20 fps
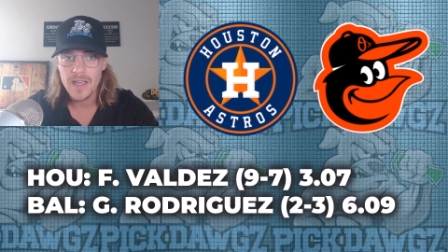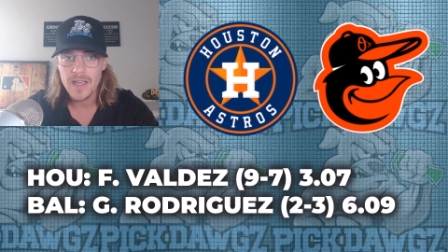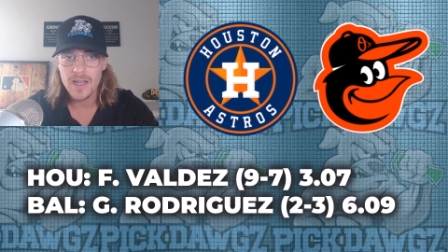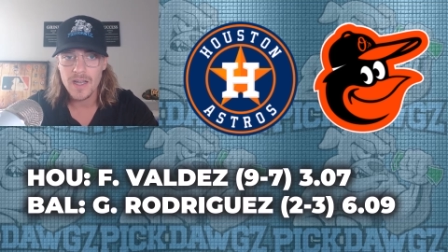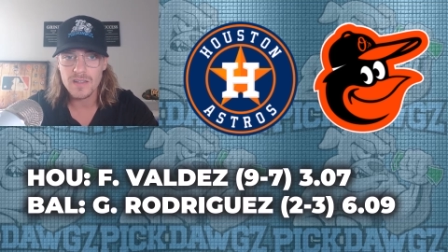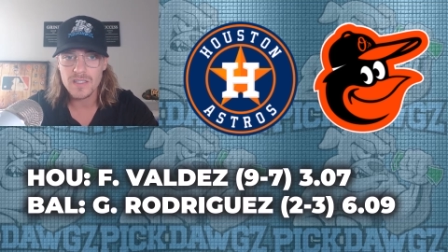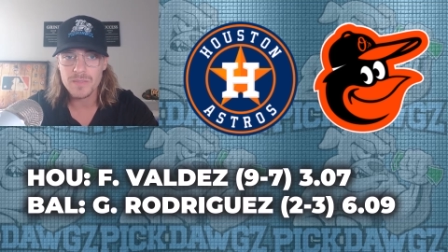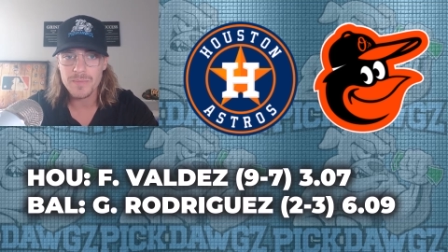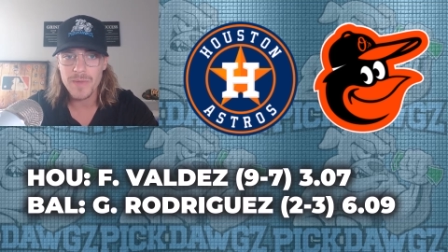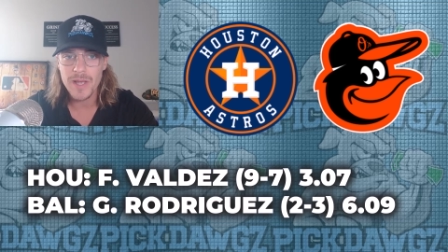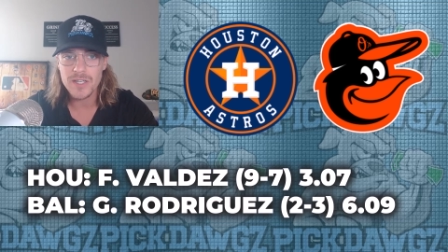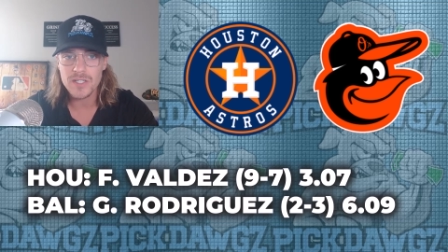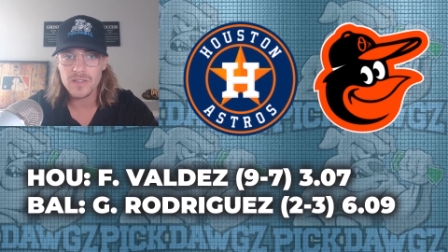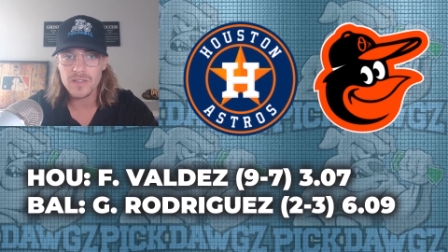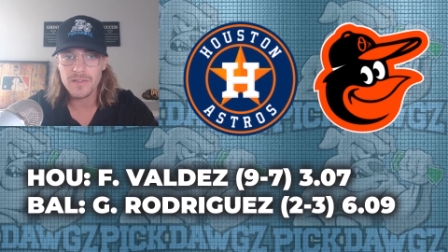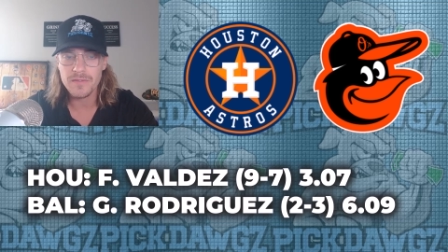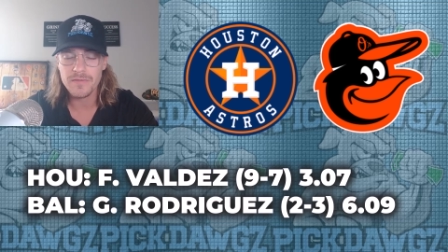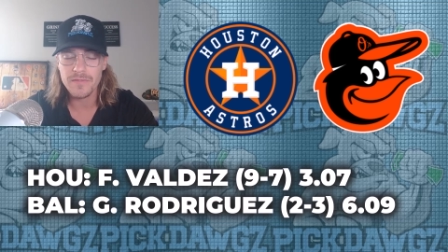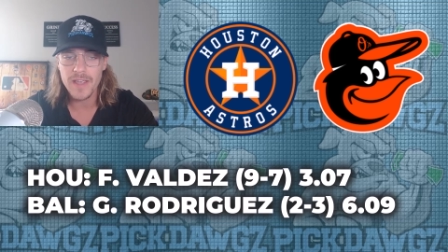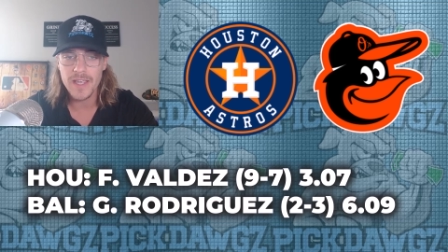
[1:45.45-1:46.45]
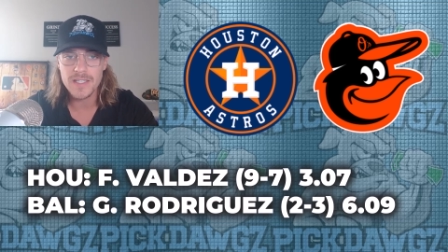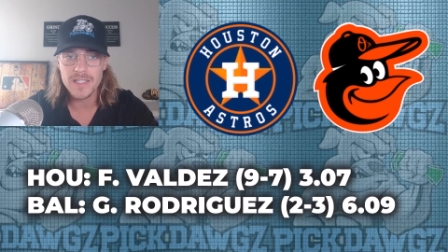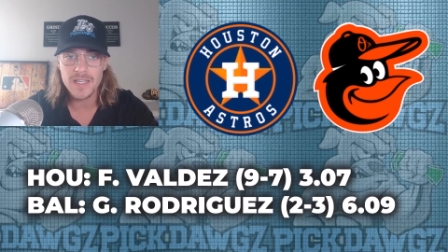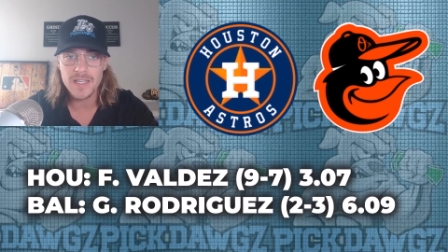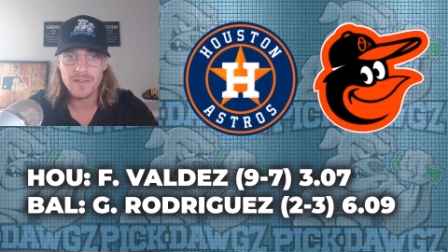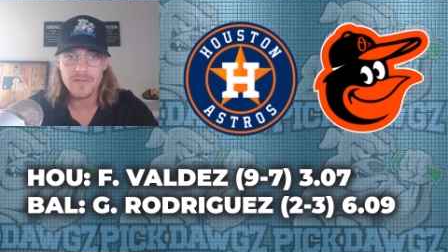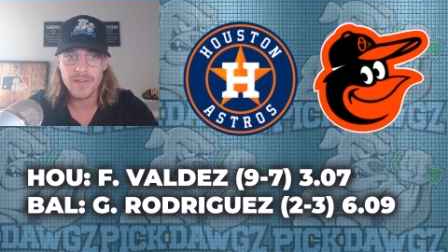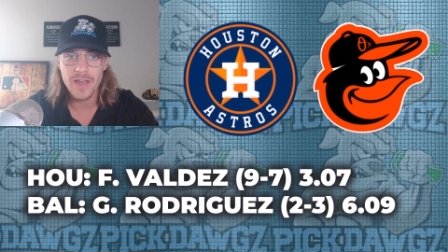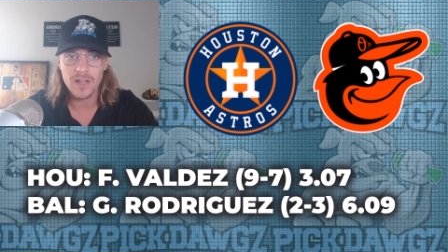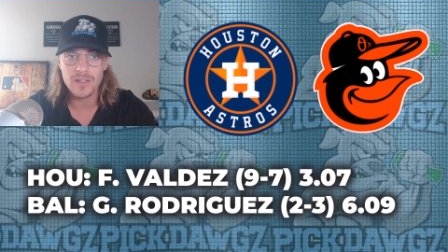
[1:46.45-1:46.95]
uh, especially
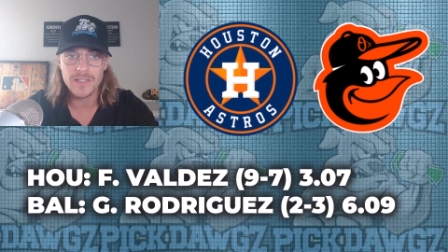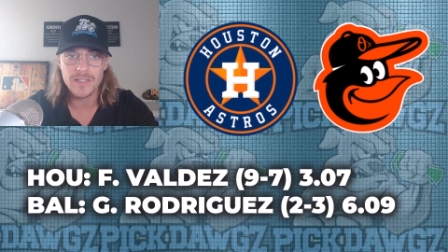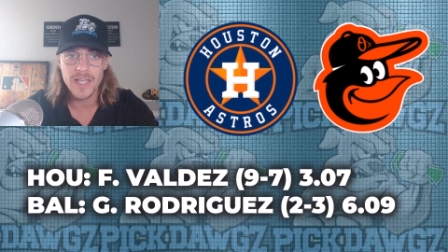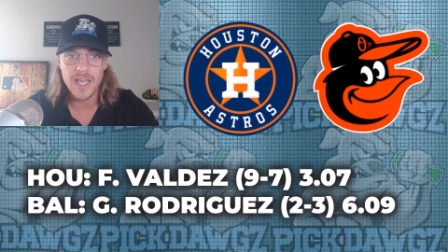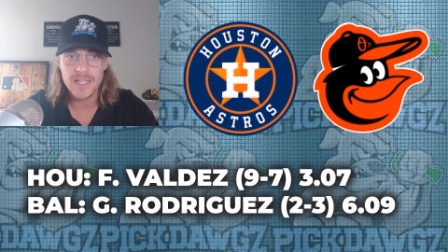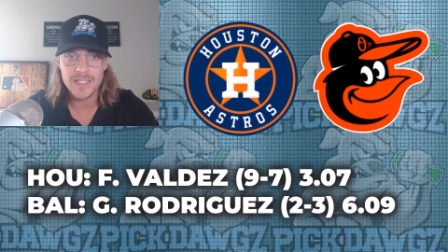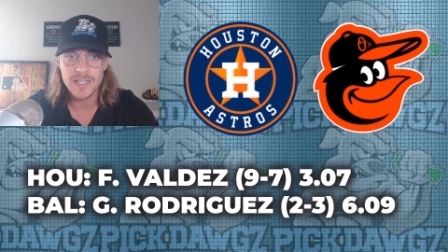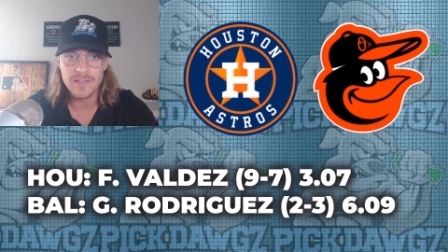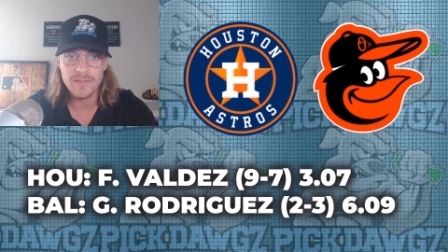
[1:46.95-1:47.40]
facing Valdez,